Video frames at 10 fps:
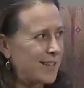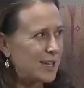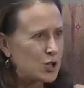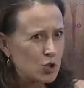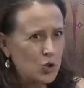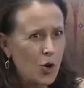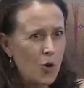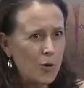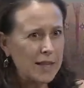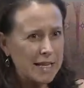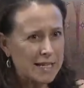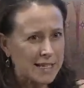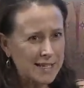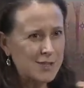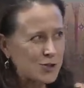It's so, like, it
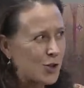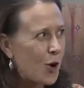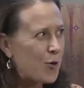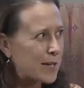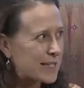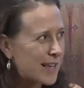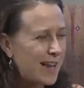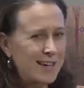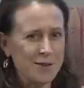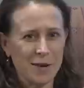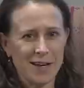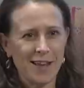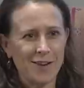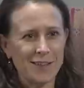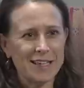is so exciting right now.